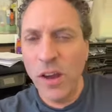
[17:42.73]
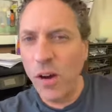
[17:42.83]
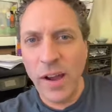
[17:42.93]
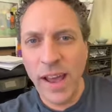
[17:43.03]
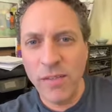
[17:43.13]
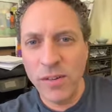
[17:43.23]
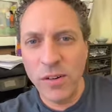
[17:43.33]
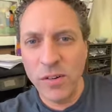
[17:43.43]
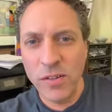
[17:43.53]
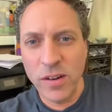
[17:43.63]
No, I haven't
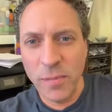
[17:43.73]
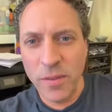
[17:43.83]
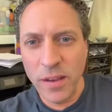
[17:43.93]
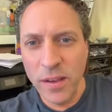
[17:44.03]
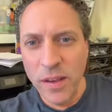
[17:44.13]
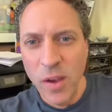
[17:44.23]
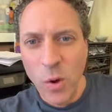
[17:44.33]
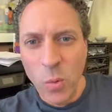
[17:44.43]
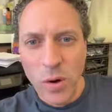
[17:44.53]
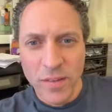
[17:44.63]
noticed an uptick.
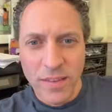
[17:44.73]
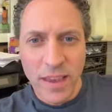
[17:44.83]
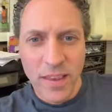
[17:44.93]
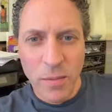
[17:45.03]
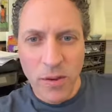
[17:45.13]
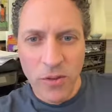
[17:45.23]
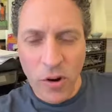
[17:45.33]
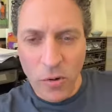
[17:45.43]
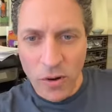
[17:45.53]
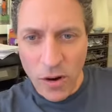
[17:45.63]
What does it take to be a
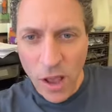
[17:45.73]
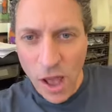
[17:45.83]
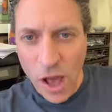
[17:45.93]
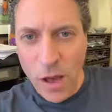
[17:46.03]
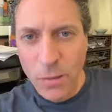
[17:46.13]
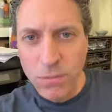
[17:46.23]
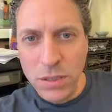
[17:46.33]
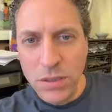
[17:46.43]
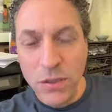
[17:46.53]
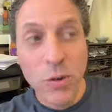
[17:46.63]
showrunner?
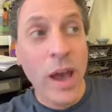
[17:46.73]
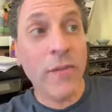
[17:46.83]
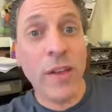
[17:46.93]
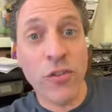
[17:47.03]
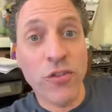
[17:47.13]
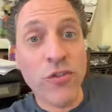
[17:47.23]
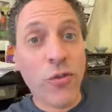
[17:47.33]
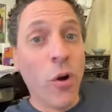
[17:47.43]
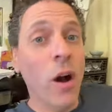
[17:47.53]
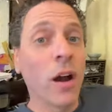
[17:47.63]
You have to have a
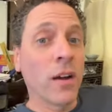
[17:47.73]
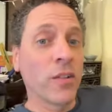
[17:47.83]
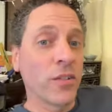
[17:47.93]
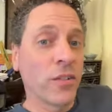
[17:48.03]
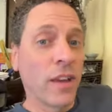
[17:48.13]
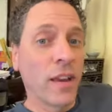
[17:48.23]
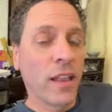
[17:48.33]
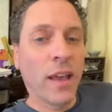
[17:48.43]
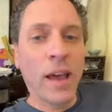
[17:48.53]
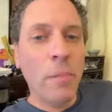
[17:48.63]
strong
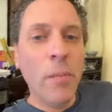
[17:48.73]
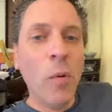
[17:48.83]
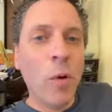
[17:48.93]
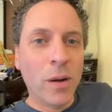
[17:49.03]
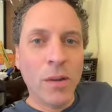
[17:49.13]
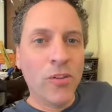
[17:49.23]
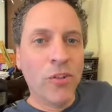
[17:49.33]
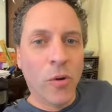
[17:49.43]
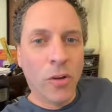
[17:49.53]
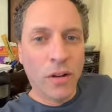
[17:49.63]
understanding. People want to be a
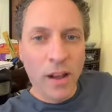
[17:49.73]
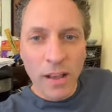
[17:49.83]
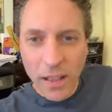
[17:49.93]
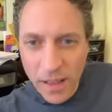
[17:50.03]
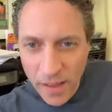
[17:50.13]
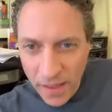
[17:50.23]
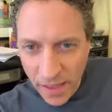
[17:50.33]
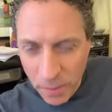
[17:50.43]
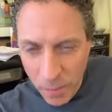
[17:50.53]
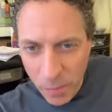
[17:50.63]
showrunner.
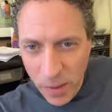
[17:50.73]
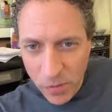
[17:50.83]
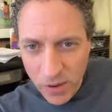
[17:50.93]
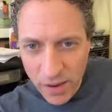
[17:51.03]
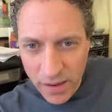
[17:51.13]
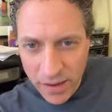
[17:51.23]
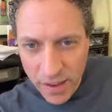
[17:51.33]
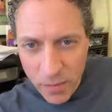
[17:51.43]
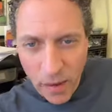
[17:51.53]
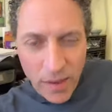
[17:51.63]
When people say,
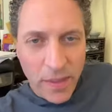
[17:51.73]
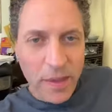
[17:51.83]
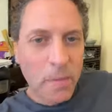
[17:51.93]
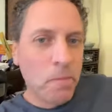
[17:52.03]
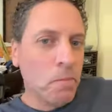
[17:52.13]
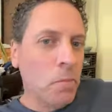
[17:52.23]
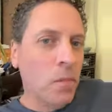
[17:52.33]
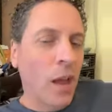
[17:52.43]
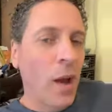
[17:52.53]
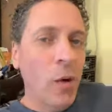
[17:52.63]
Desba,
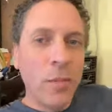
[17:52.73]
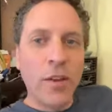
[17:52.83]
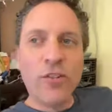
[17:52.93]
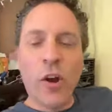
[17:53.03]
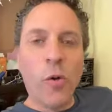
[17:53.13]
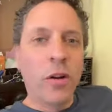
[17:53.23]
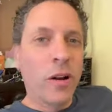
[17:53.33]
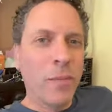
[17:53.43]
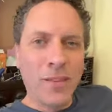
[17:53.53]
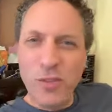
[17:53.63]
I want to be a
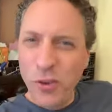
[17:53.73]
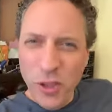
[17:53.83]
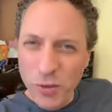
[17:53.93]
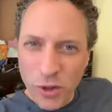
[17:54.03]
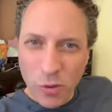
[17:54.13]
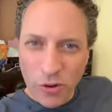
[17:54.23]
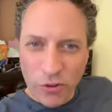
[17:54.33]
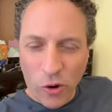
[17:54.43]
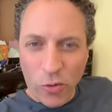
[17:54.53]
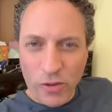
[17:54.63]
showrunner. I'm like, do you even know what a
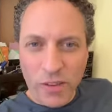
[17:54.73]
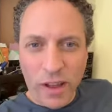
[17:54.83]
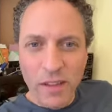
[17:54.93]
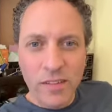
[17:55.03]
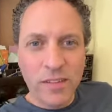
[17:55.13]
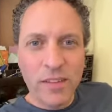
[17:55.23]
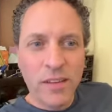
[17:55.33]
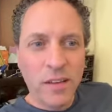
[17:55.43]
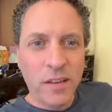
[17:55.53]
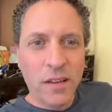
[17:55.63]
showrunner does?